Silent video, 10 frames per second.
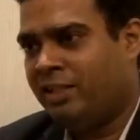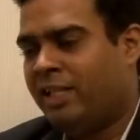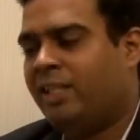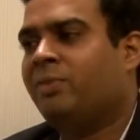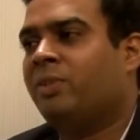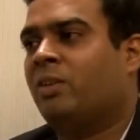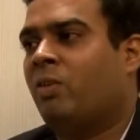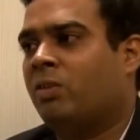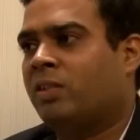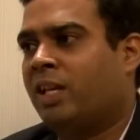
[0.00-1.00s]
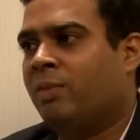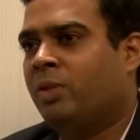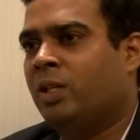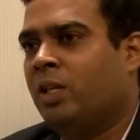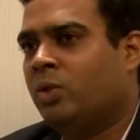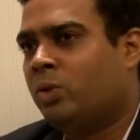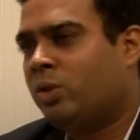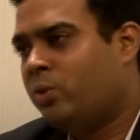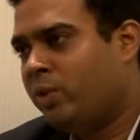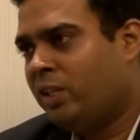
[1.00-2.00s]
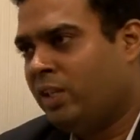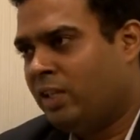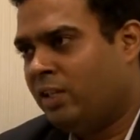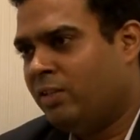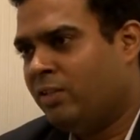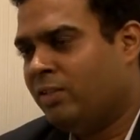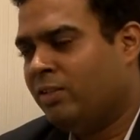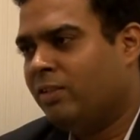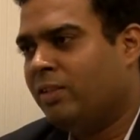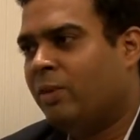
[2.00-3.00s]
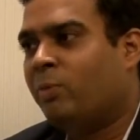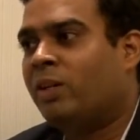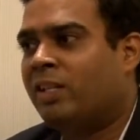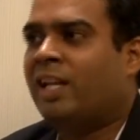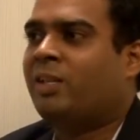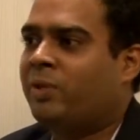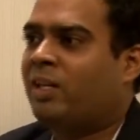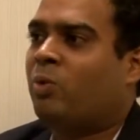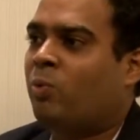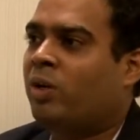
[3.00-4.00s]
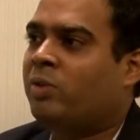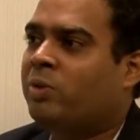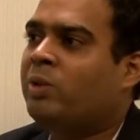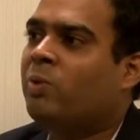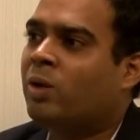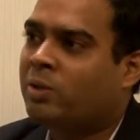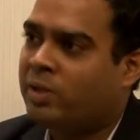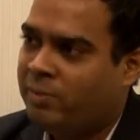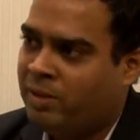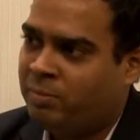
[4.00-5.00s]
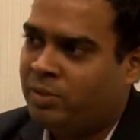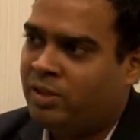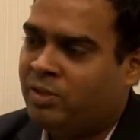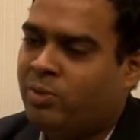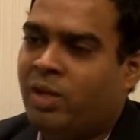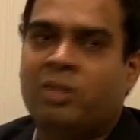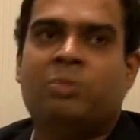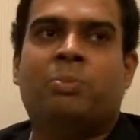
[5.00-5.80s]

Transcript: they're there for a long time. So the trick is work the other way around. Whatever you want to remember, try to